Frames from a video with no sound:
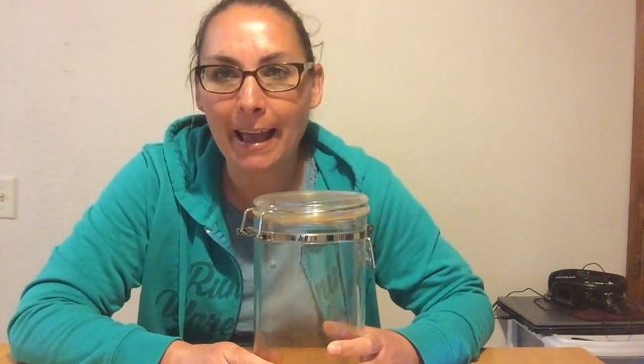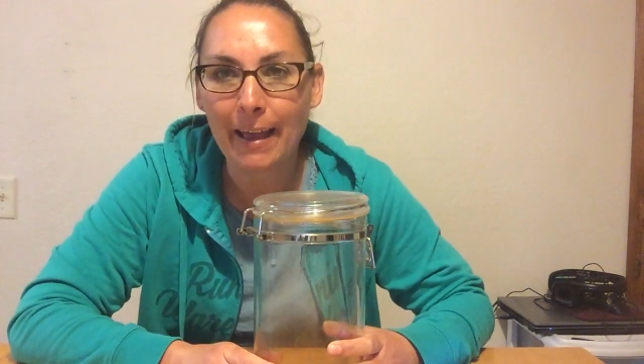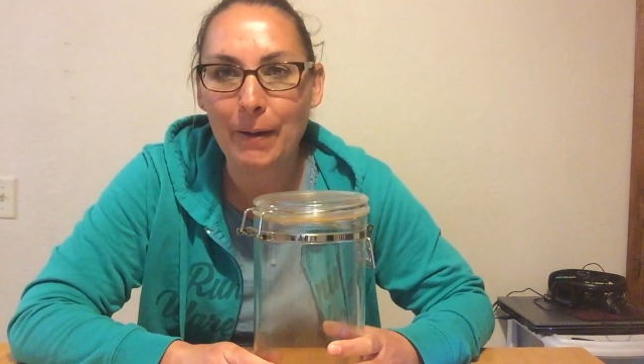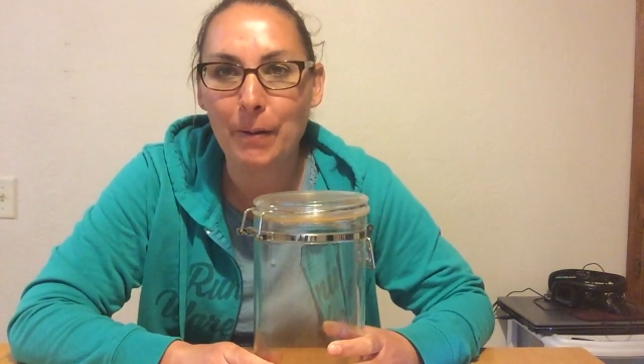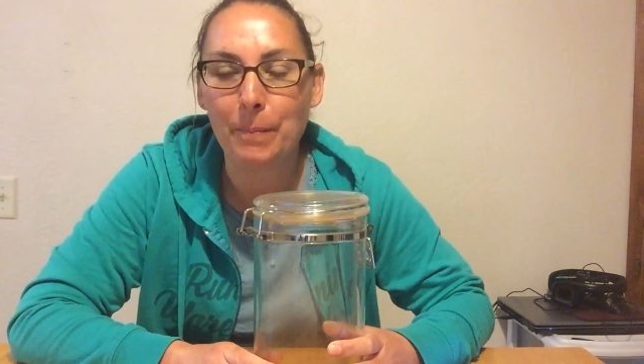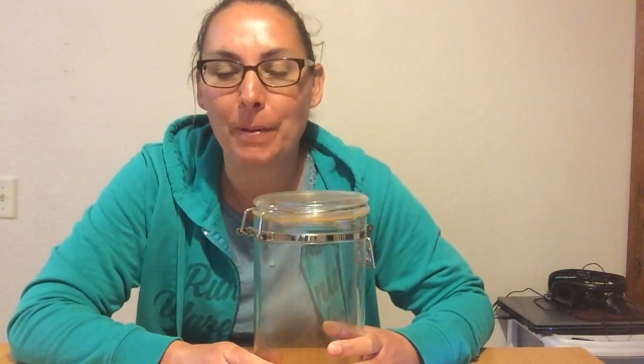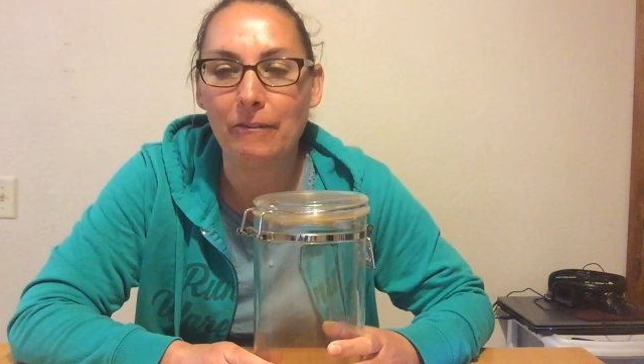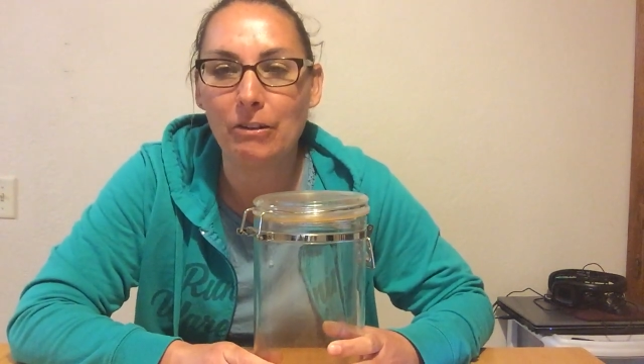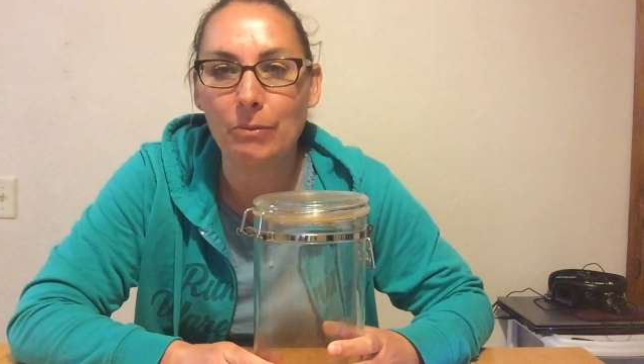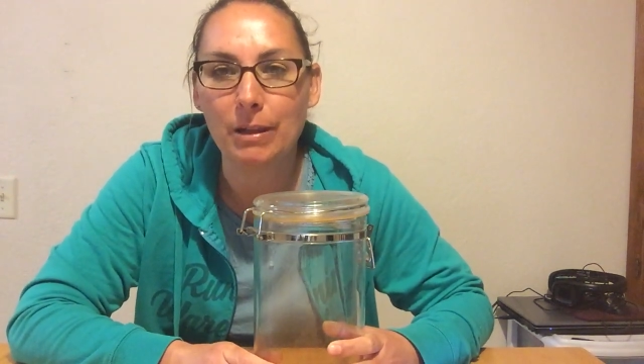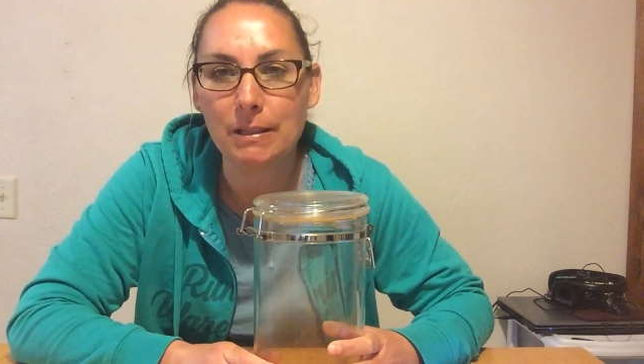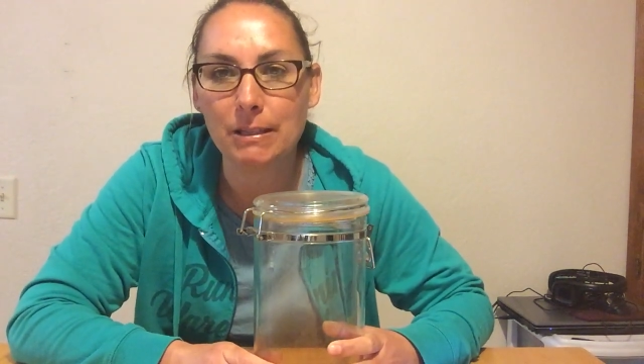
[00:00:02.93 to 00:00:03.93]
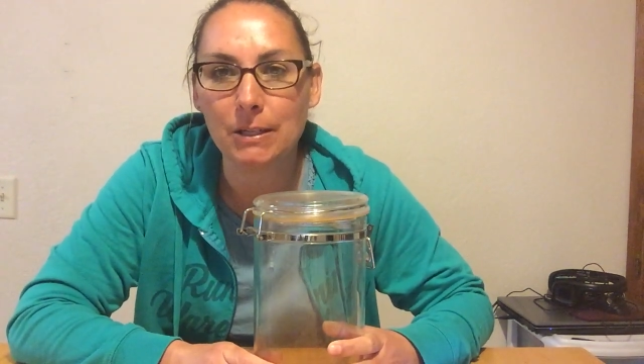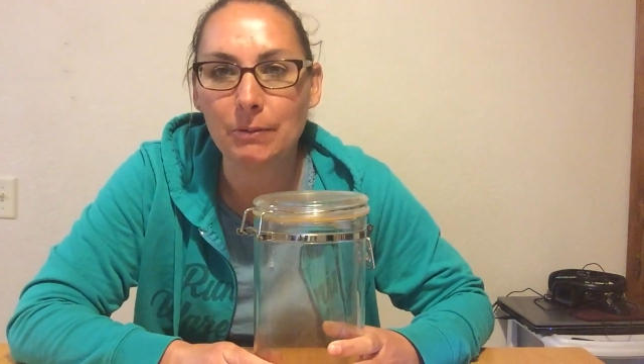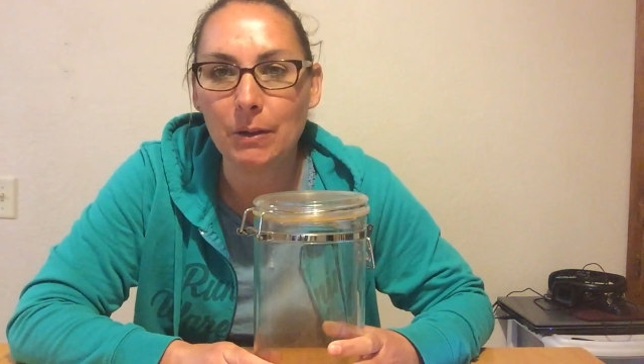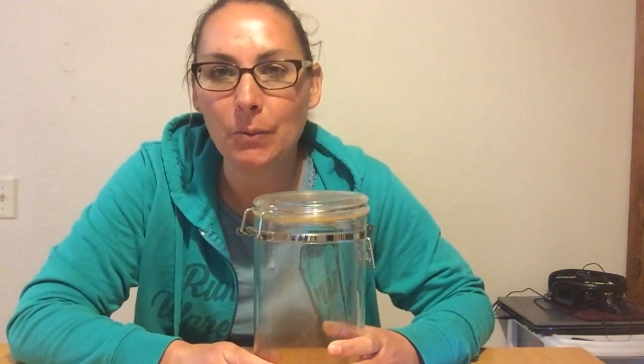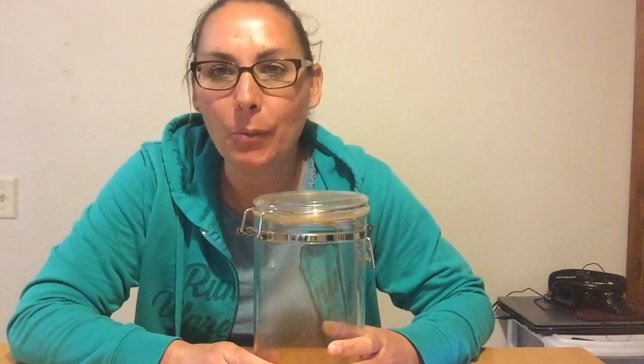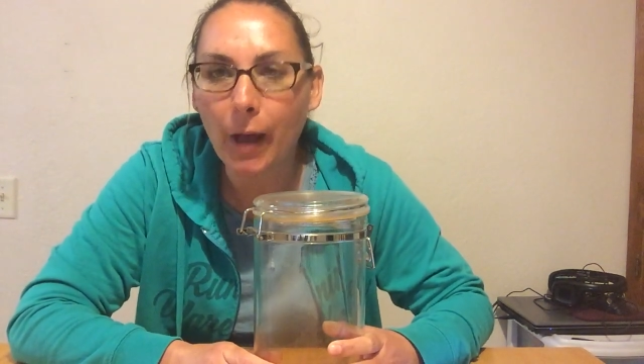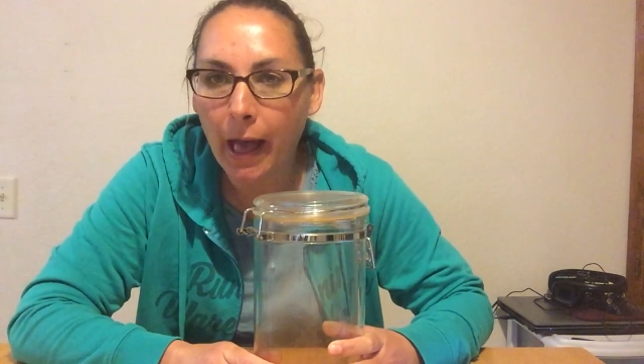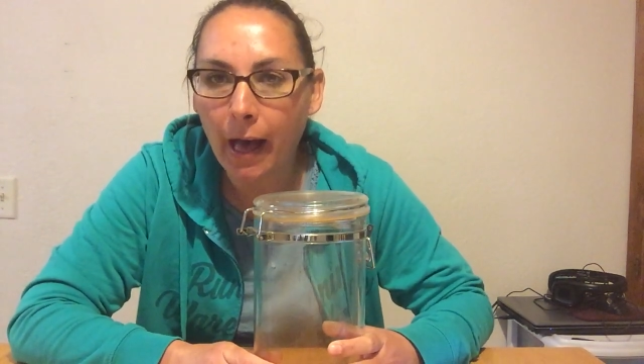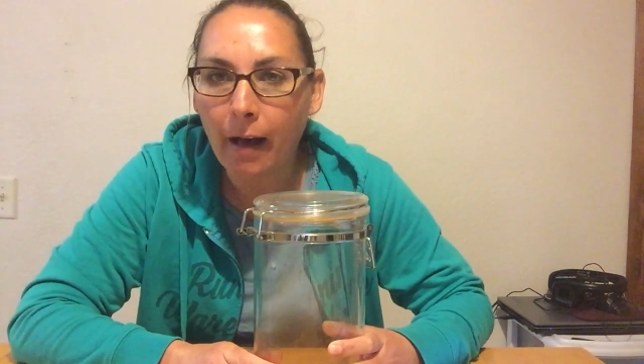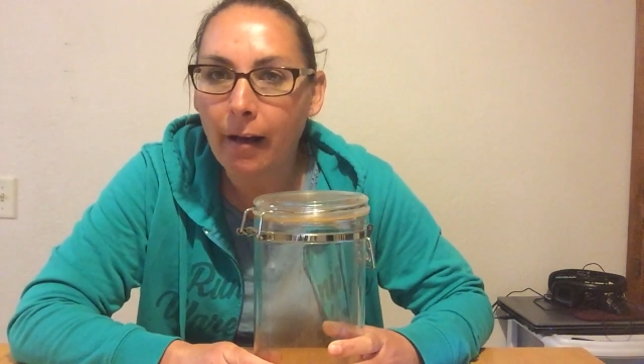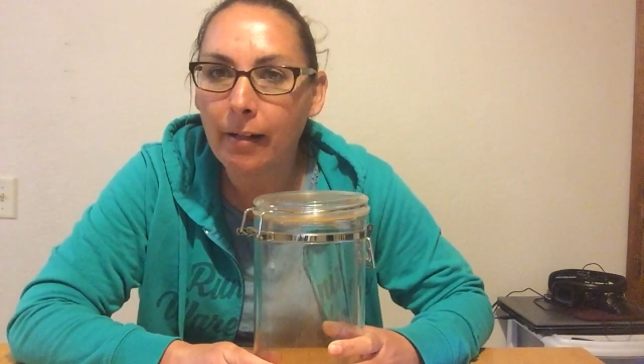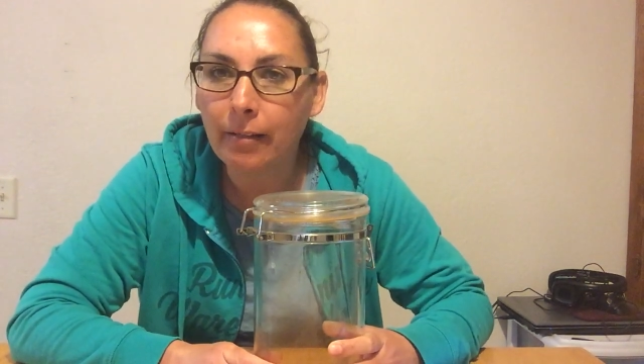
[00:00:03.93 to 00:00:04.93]
I hope everyone's doing
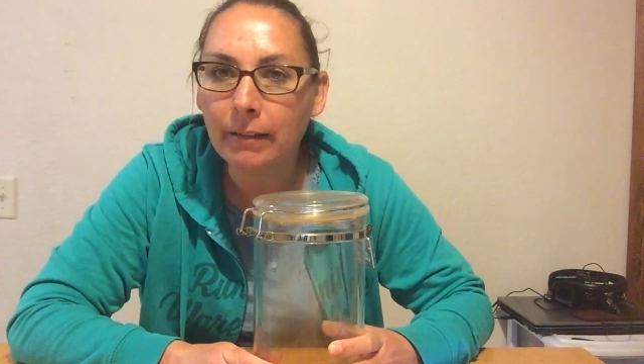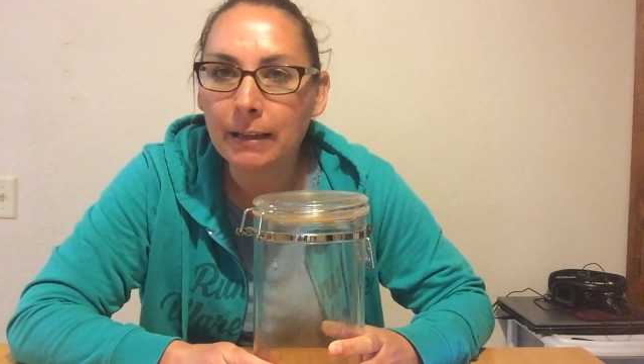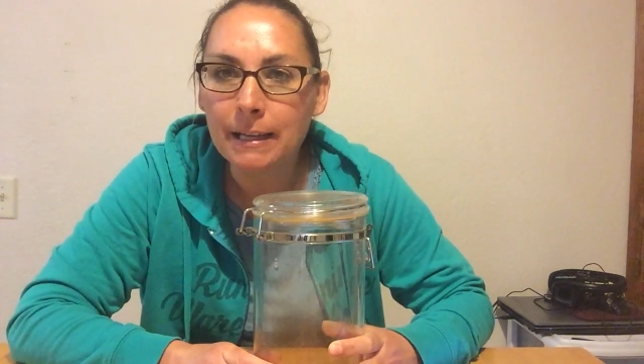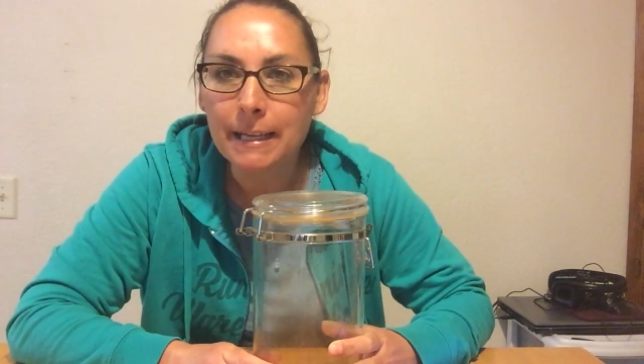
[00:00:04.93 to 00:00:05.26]
well.